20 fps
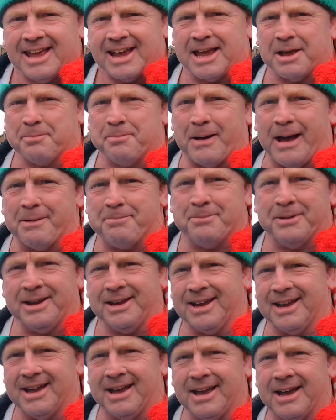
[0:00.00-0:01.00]
Kebab
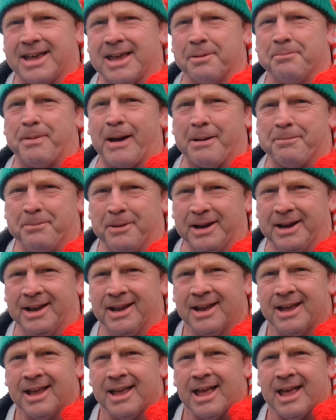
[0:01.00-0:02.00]
meat. Kebab meat.